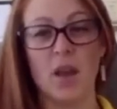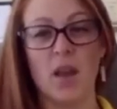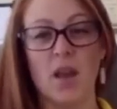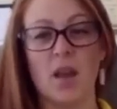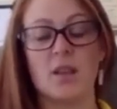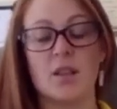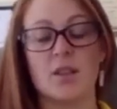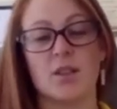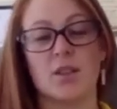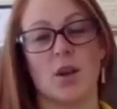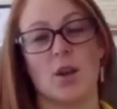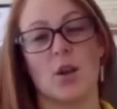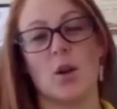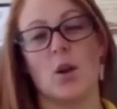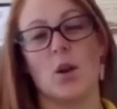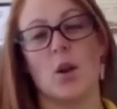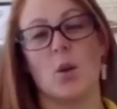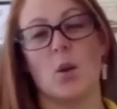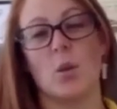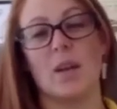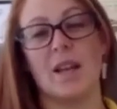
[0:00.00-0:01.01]
so
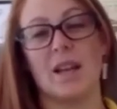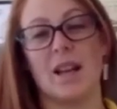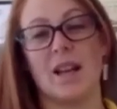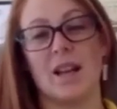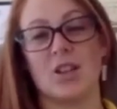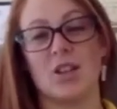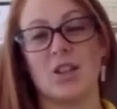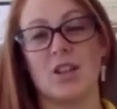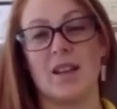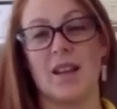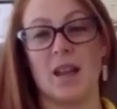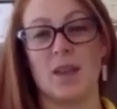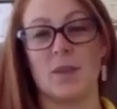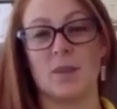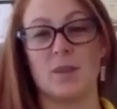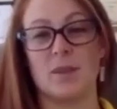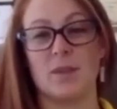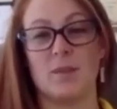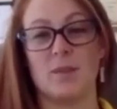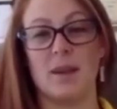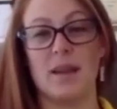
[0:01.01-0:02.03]
we can actually get them to
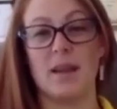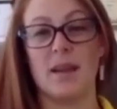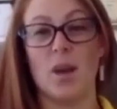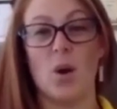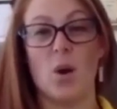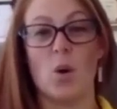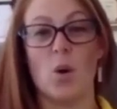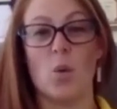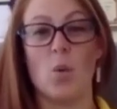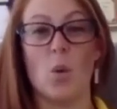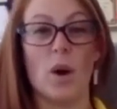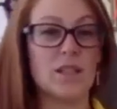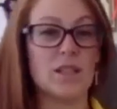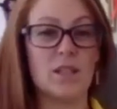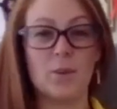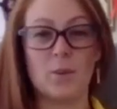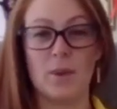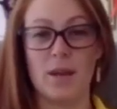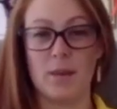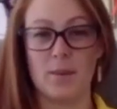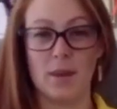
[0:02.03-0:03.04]
meet way too many
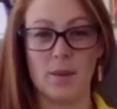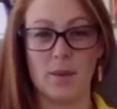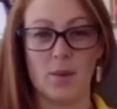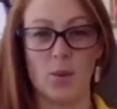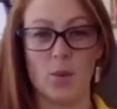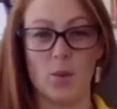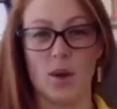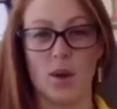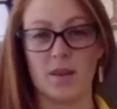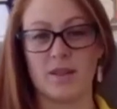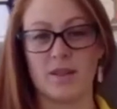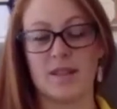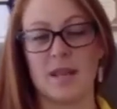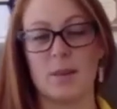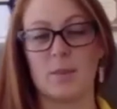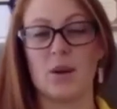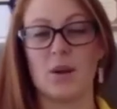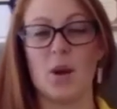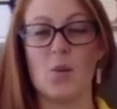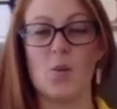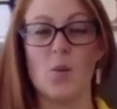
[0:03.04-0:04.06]
people at once, they
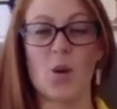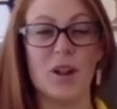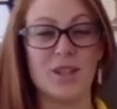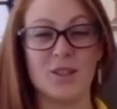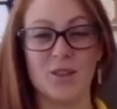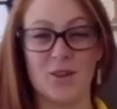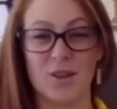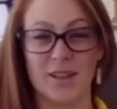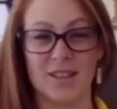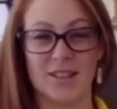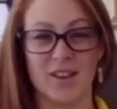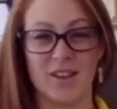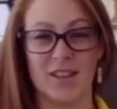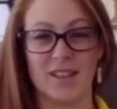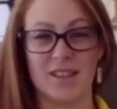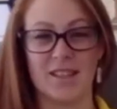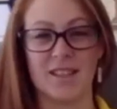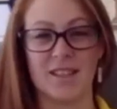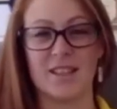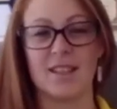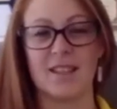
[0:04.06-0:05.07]
become way too
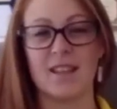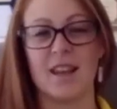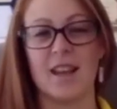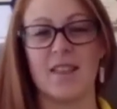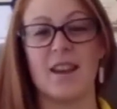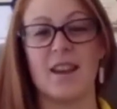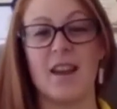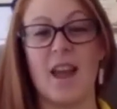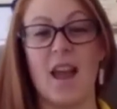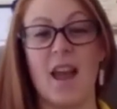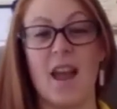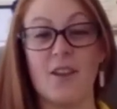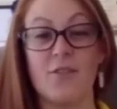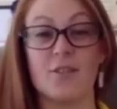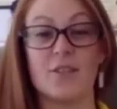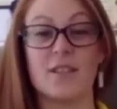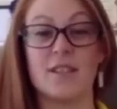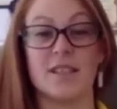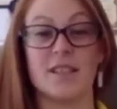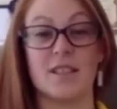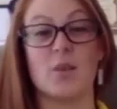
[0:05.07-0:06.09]
excited, and then every
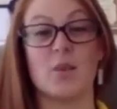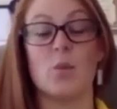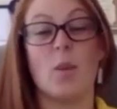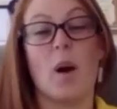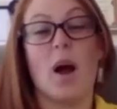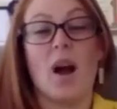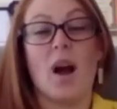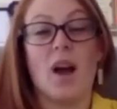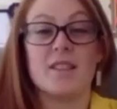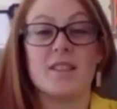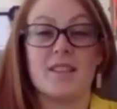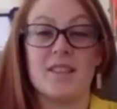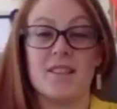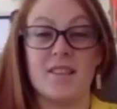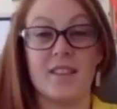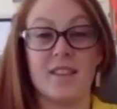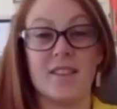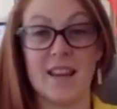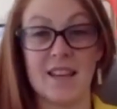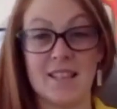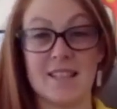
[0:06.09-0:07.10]
single person that
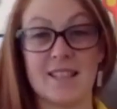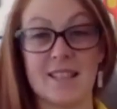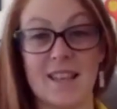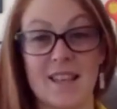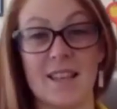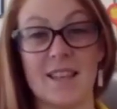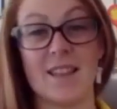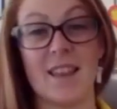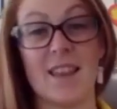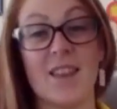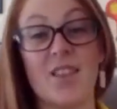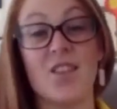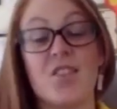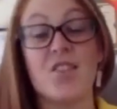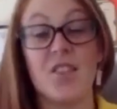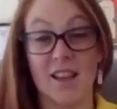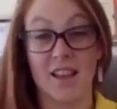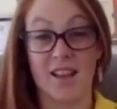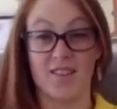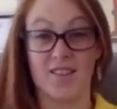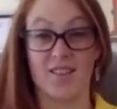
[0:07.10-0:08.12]
they see, they
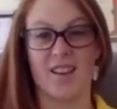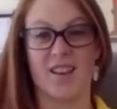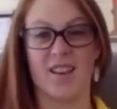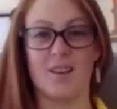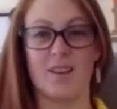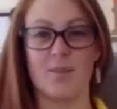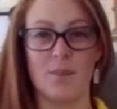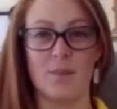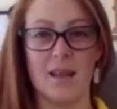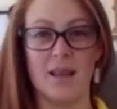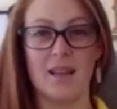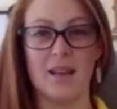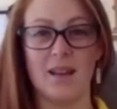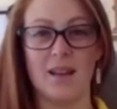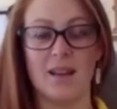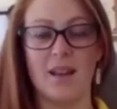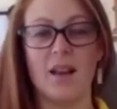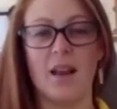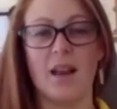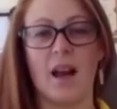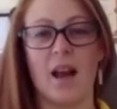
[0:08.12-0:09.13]
think they're going to meet,
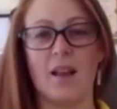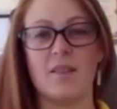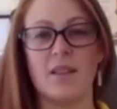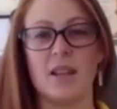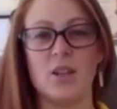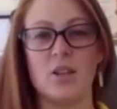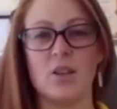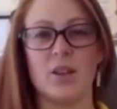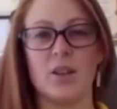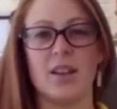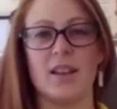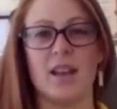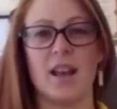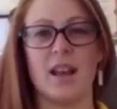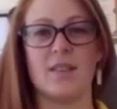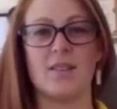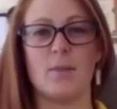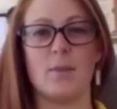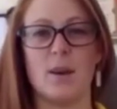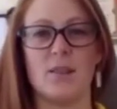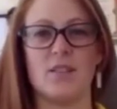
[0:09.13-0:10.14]
and then you can get the
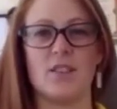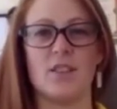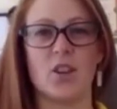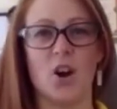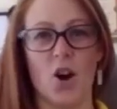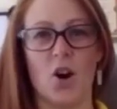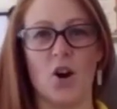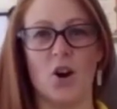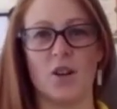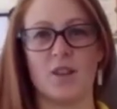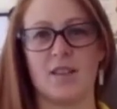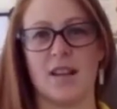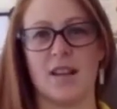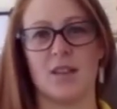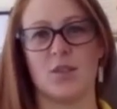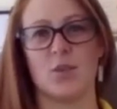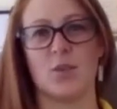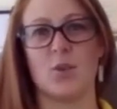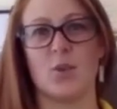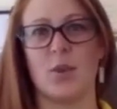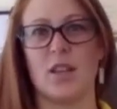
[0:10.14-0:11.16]
bit of the Tarzan dog
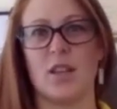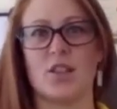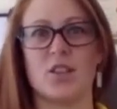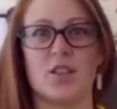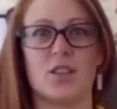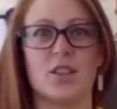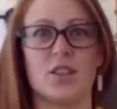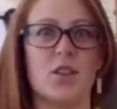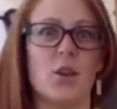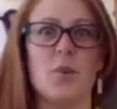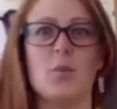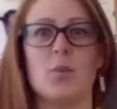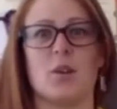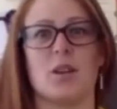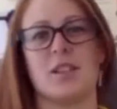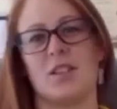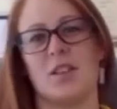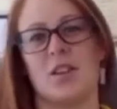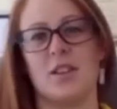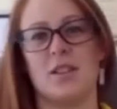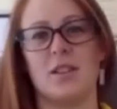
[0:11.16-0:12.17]
where they're just super
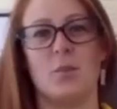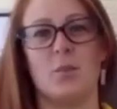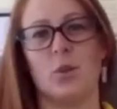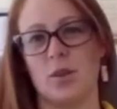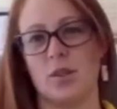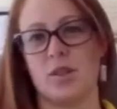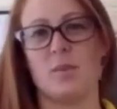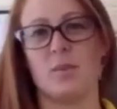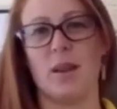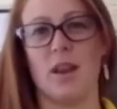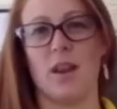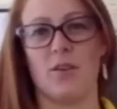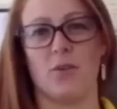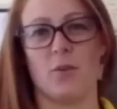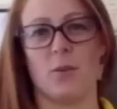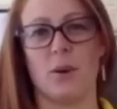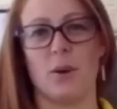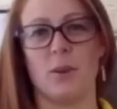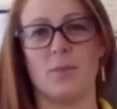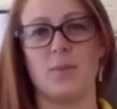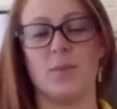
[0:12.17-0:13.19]
excited, wants to meet everyone.